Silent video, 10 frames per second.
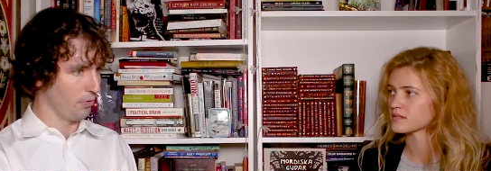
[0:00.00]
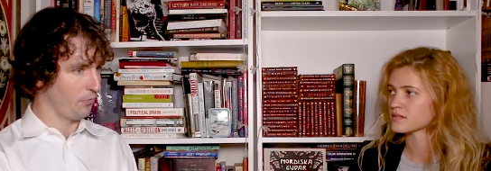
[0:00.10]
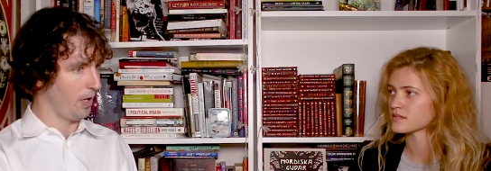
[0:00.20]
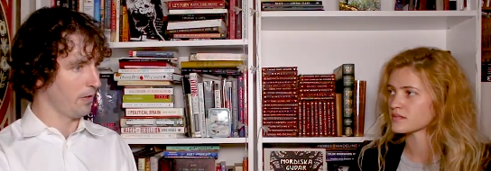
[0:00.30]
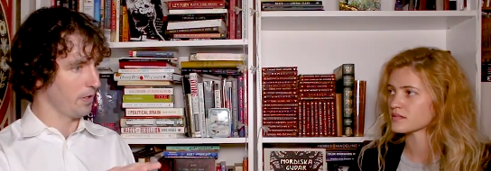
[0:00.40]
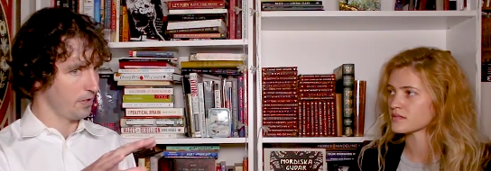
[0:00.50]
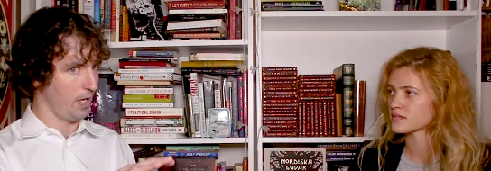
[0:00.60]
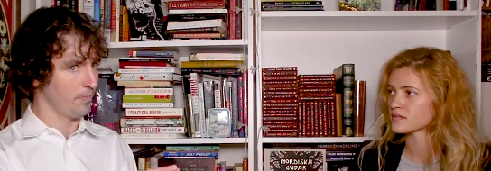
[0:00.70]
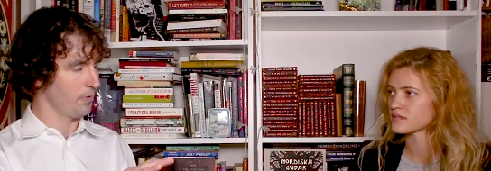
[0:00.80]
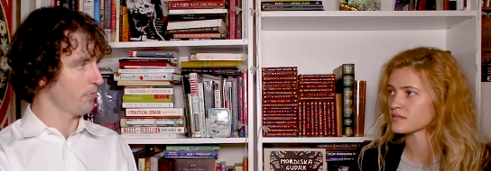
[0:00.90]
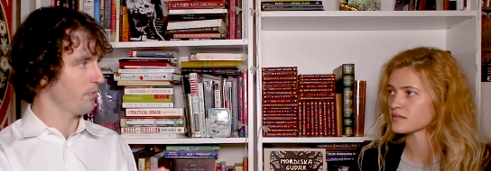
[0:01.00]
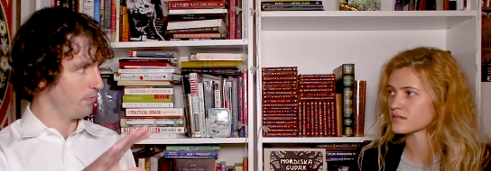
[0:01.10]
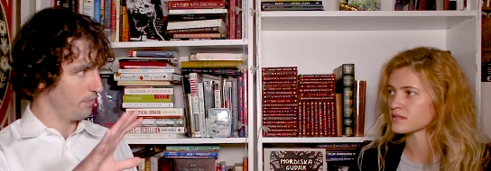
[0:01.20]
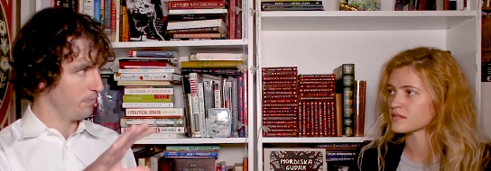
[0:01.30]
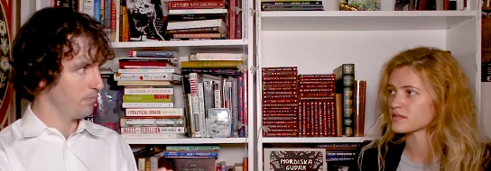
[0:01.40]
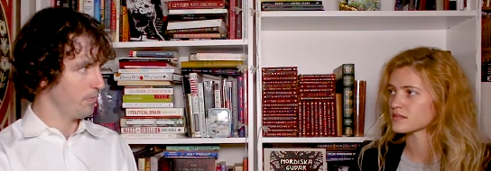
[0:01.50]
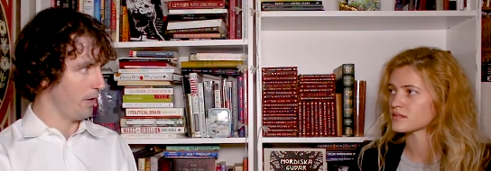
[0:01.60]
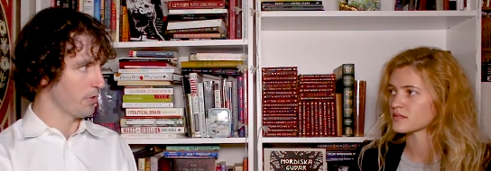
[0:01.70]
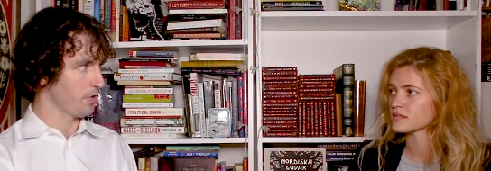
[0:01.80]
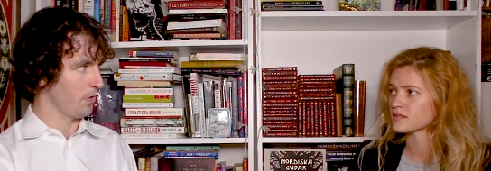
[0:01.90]
Speaker 1: profiling type of
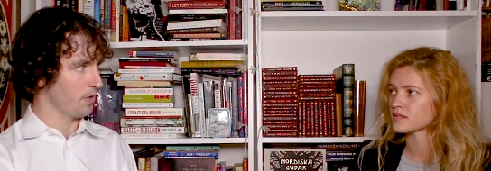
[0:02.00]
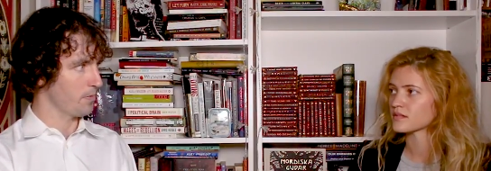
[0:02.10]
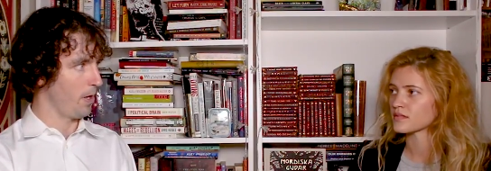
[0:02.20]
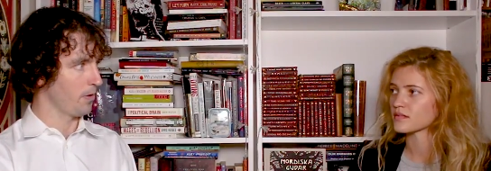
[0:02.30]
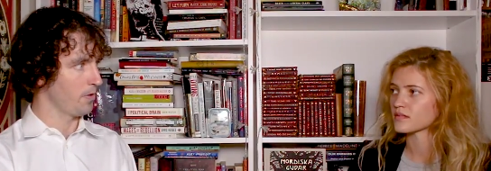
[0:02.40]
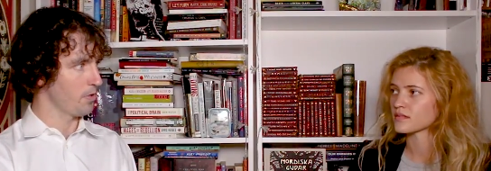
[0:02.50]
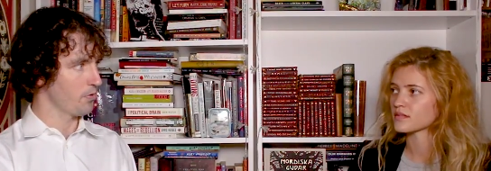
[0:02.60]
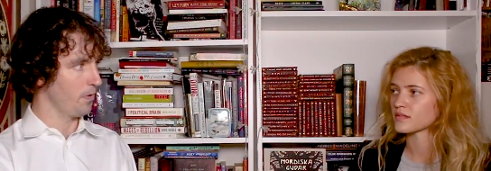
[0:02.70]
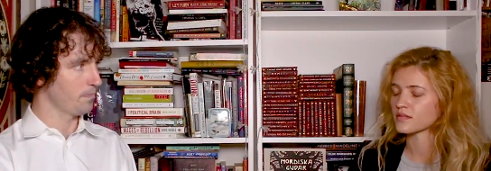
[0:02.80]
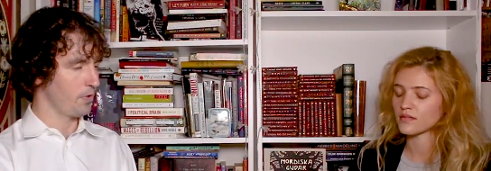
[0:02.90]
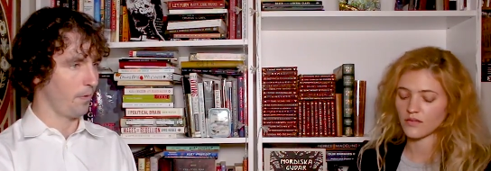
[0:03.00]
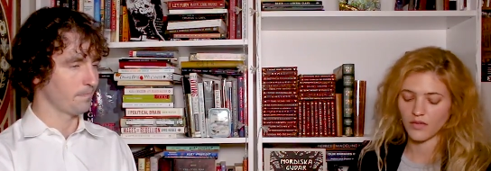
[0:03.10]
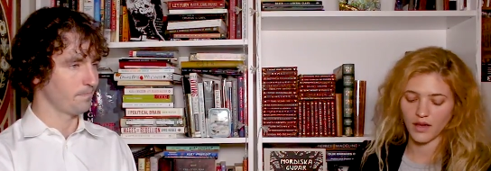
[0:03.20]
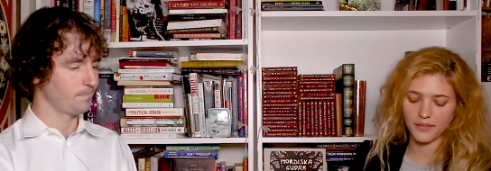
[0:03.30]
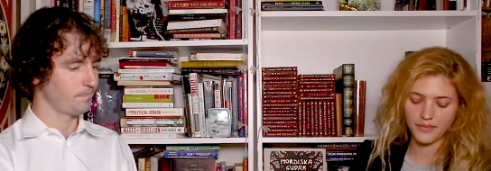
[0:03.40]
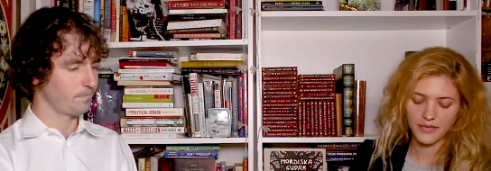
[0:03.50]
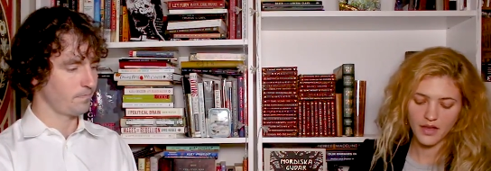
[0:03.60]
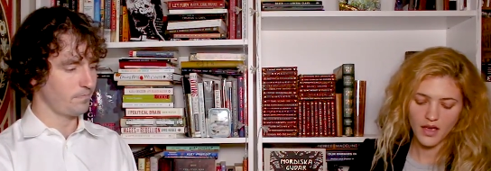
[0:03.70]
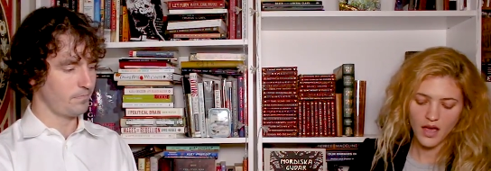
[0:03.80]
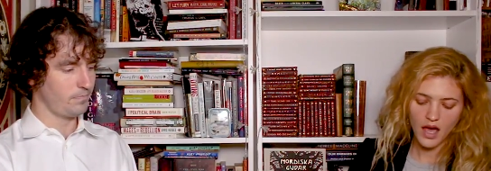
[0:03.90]
heavy surveillance model in israel
Speaker 2: so.
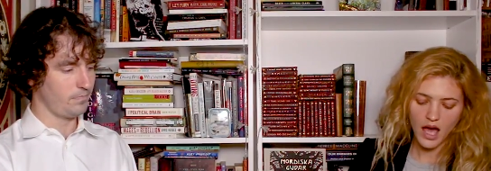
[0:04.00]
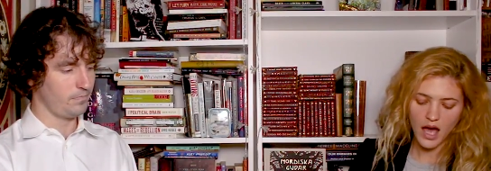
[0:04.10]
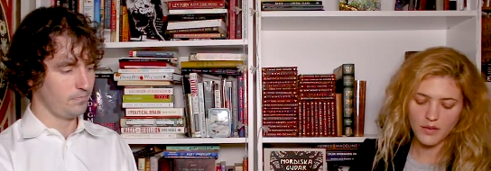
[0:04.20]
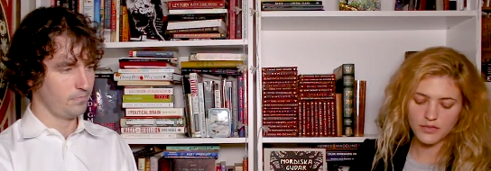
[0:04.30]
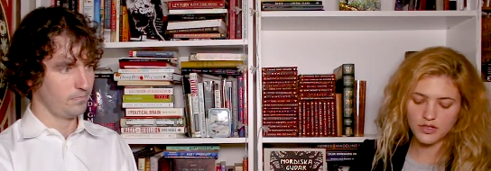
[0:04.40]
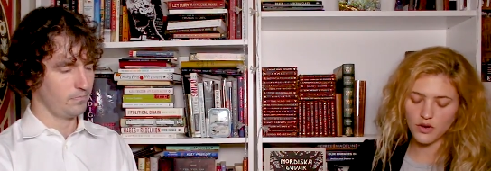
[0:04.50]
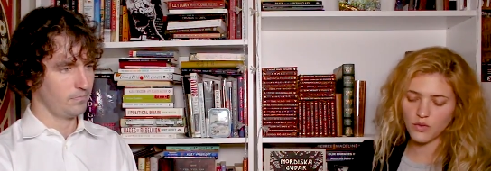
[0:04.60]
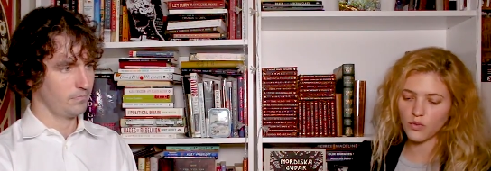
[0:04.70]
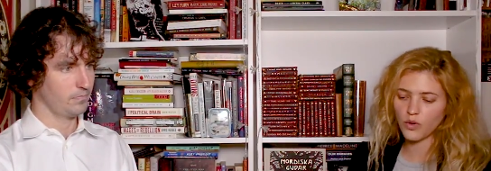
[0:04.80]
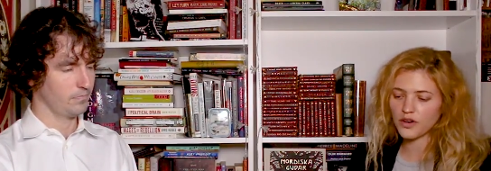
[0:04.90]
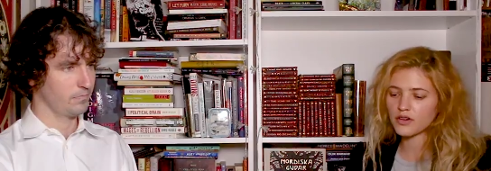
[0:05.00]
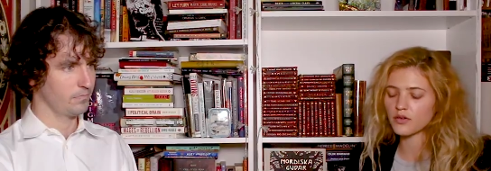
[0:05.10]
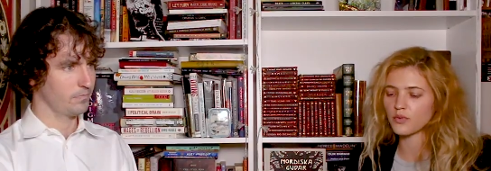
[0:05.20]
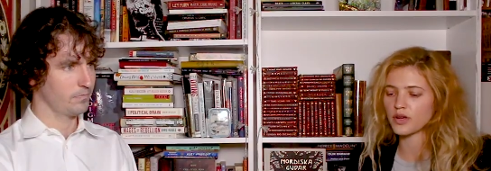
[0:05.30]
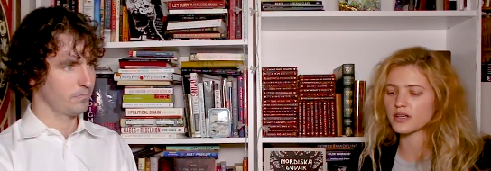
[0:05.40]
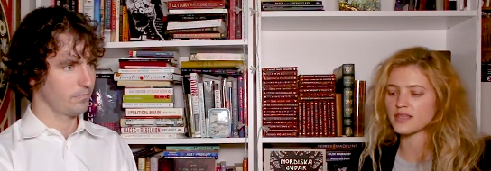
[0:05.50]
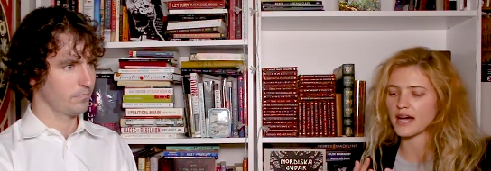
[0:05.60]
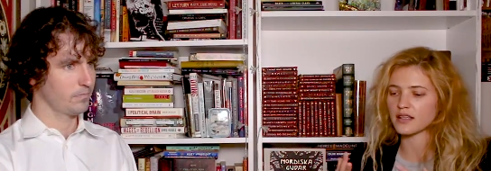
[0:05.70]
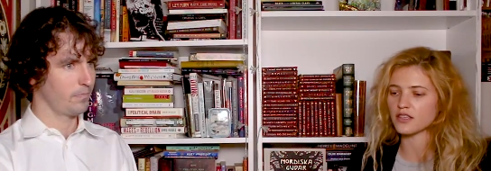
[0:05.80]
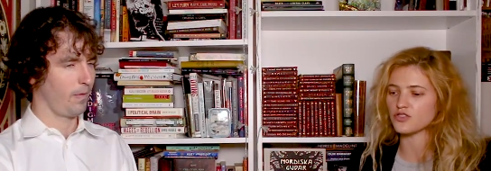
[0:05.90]
Yeah. Um, so what are what
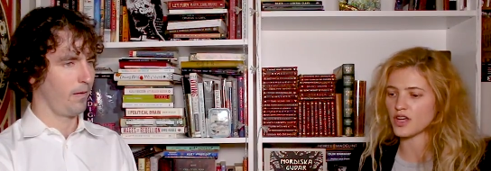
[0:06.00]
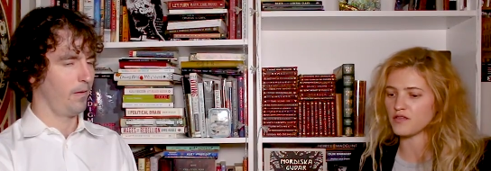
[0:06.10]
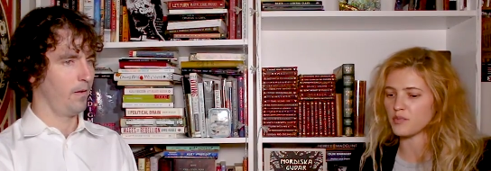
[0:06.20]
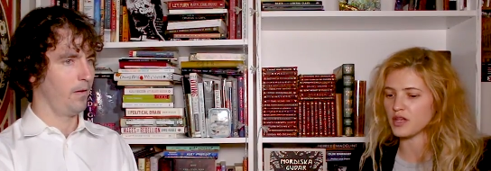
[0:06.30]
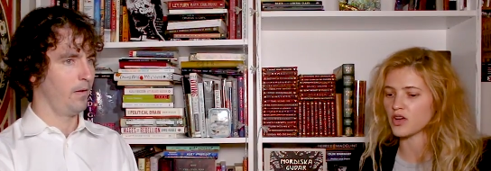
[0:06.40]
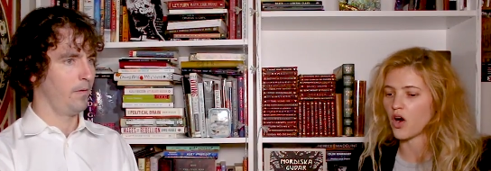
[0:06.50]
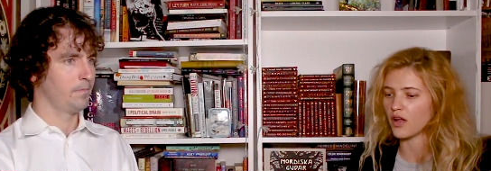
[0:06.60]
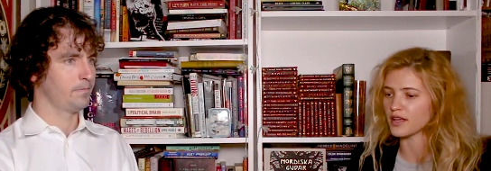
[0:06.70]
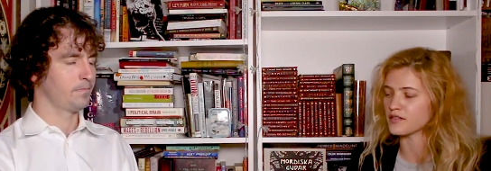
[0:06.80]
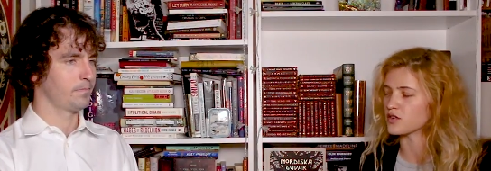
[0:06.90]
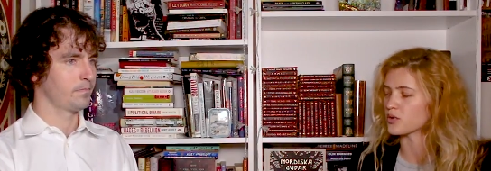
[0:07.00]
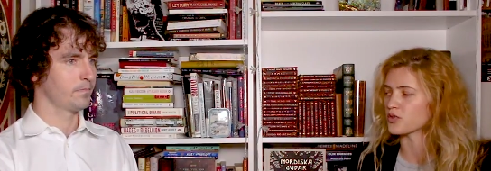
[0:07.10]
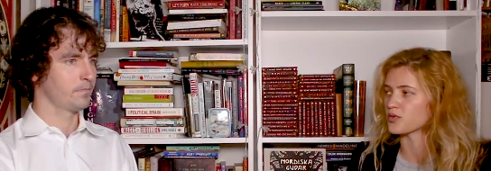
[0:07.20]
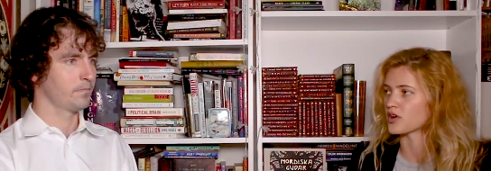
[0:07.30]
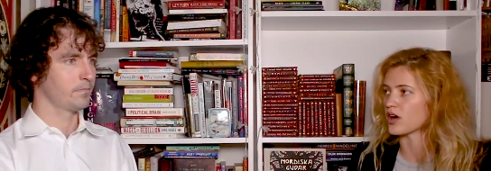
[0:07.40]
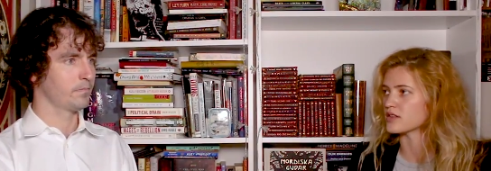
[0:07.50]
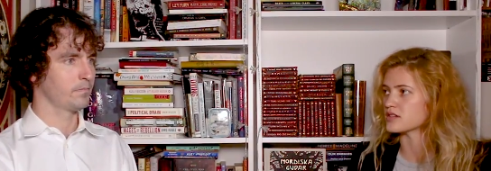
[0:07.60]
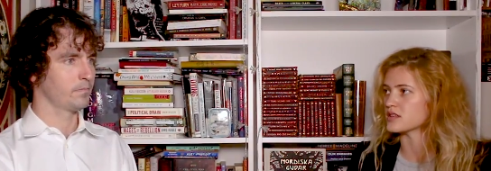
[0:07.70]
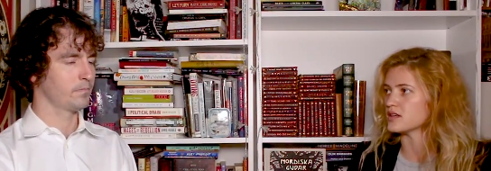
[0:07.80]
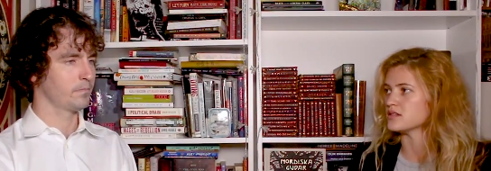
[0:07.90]
exactly is JVP calling for with regards
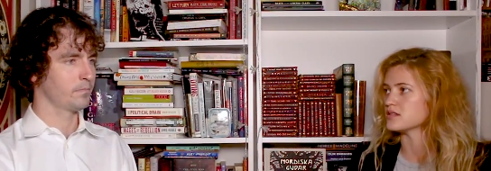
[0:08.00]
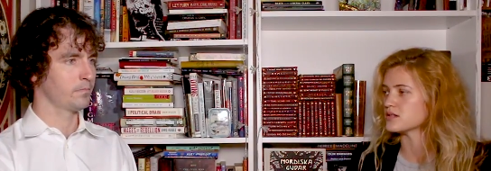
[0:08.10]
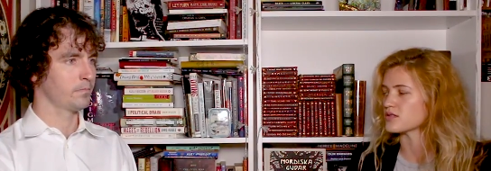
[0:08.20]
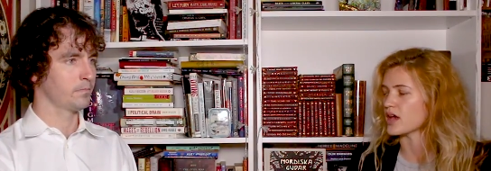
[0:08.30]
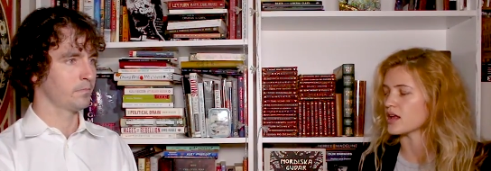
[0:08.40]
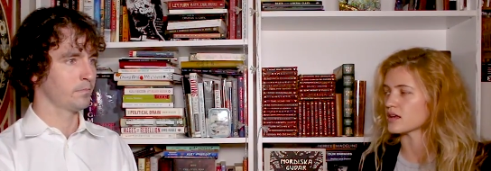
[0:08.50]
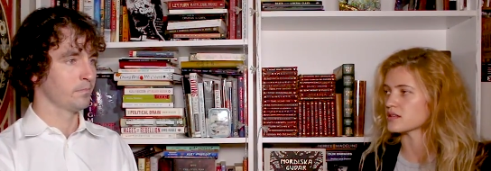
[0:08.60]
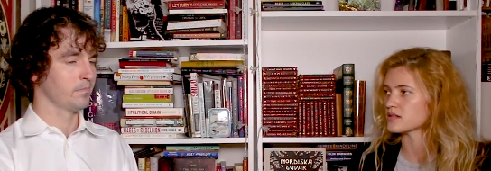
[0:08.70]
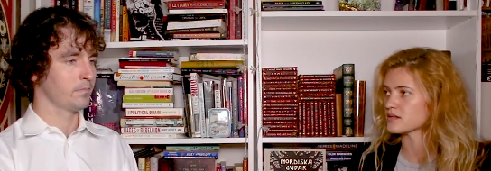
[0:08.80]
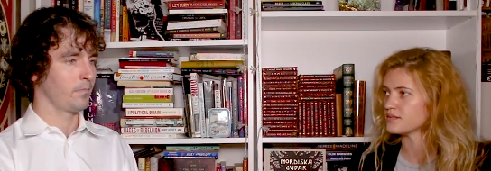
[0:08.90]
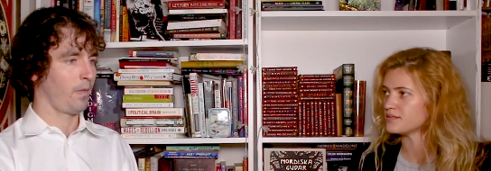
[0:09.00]
to these trainings?